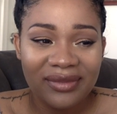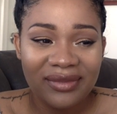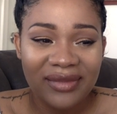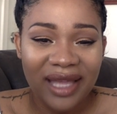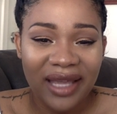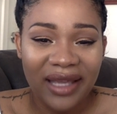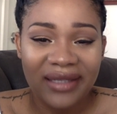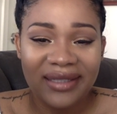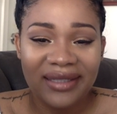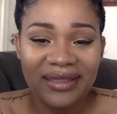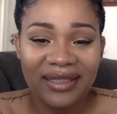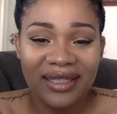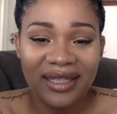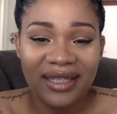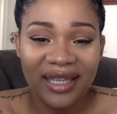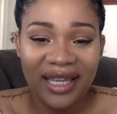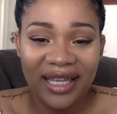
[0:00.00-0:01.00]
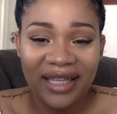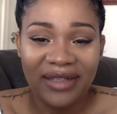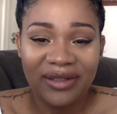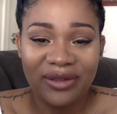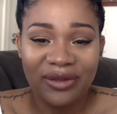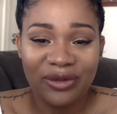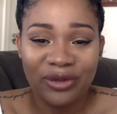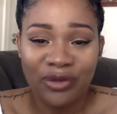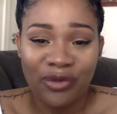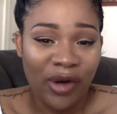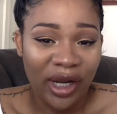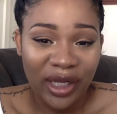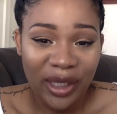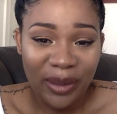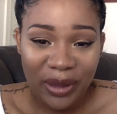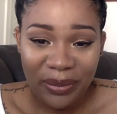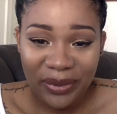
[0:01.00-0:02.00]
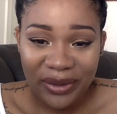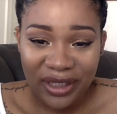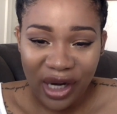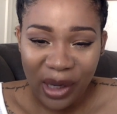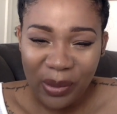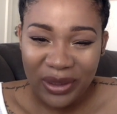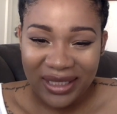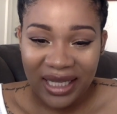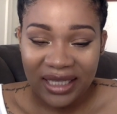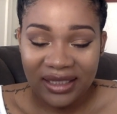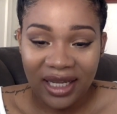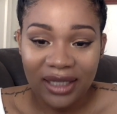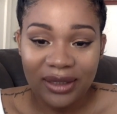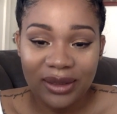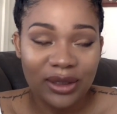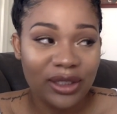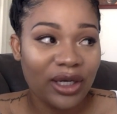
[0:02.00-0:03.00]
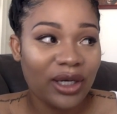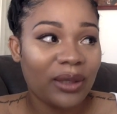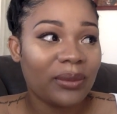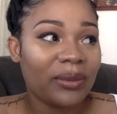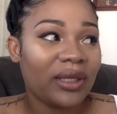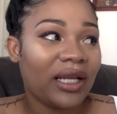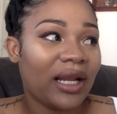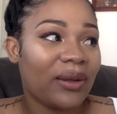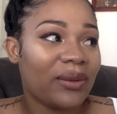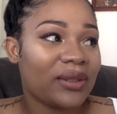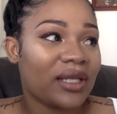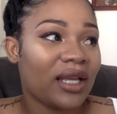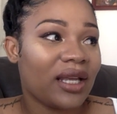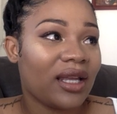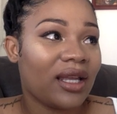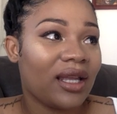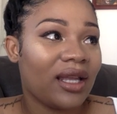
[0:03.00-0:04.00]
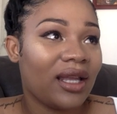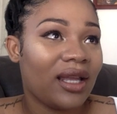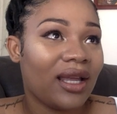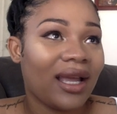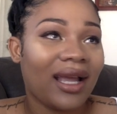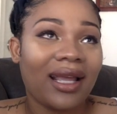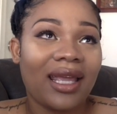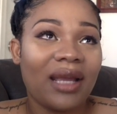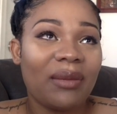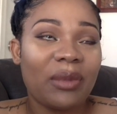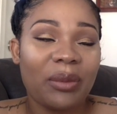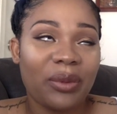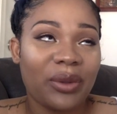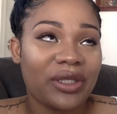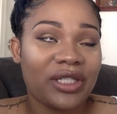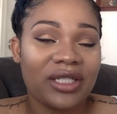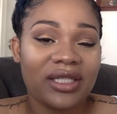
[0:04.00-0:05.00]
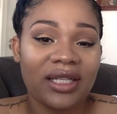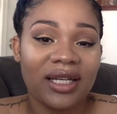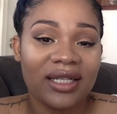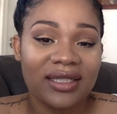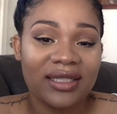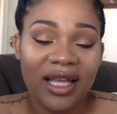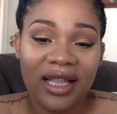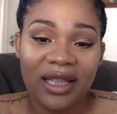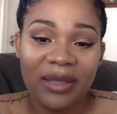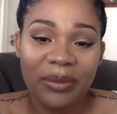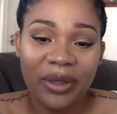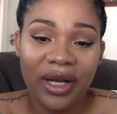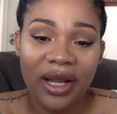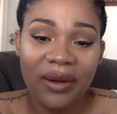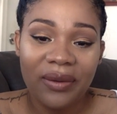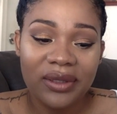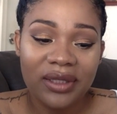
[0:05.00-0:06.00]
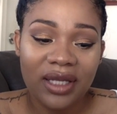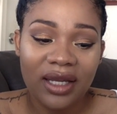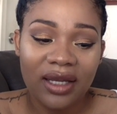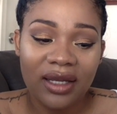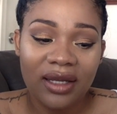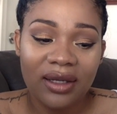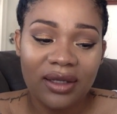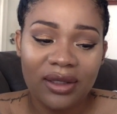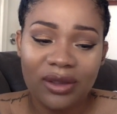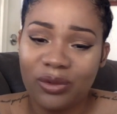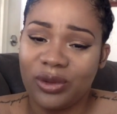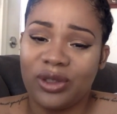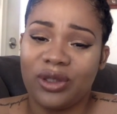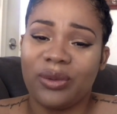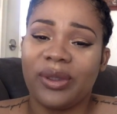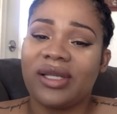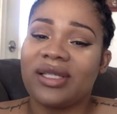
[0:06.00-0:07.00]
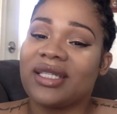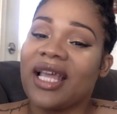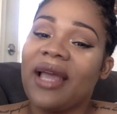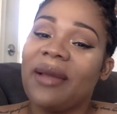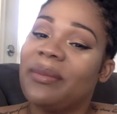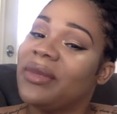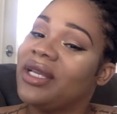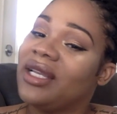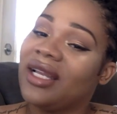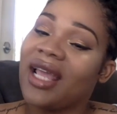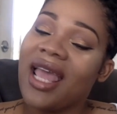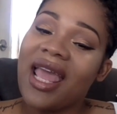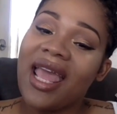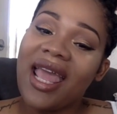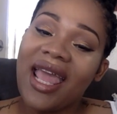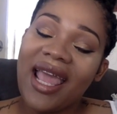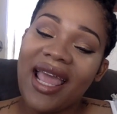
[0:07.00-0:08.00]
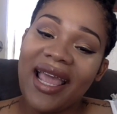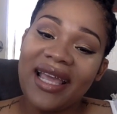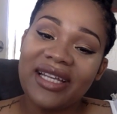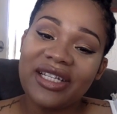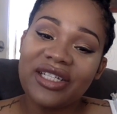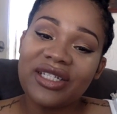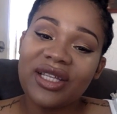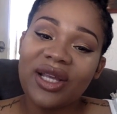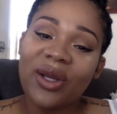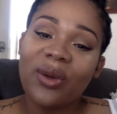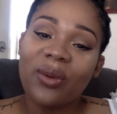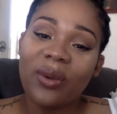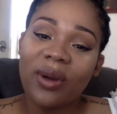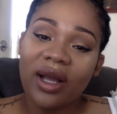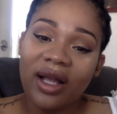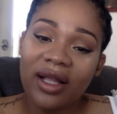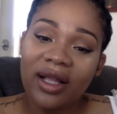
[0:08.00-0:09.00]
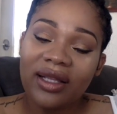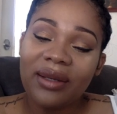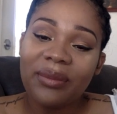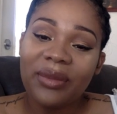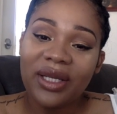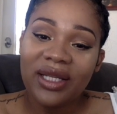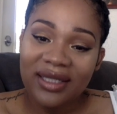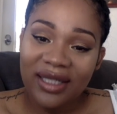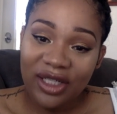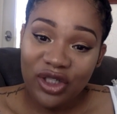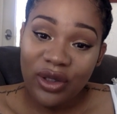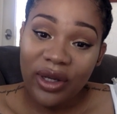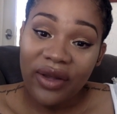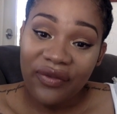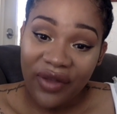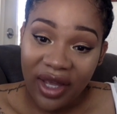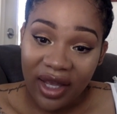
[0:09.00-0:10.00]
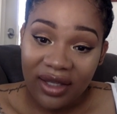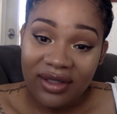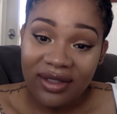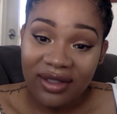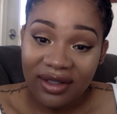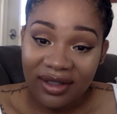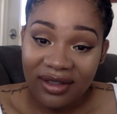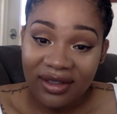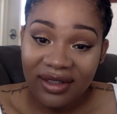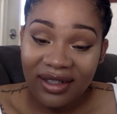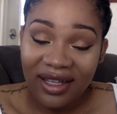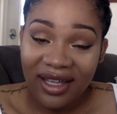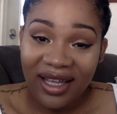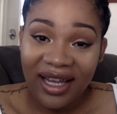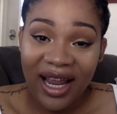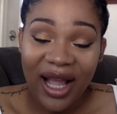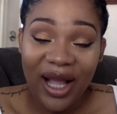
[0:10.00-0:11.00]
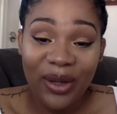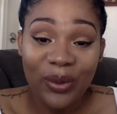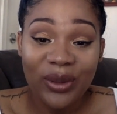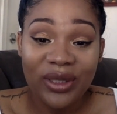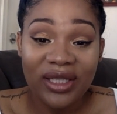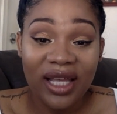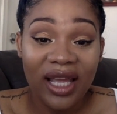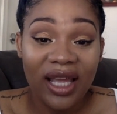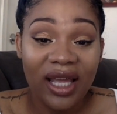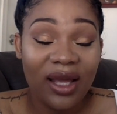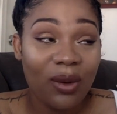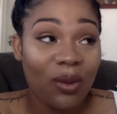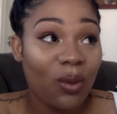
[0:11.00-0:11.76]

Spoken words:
like in regular people term, was like doctor term. And I was like, I can't remember what she said exactly, but I was like, so what does that mean? And she's like, well, it means that you have cancer. And I was like,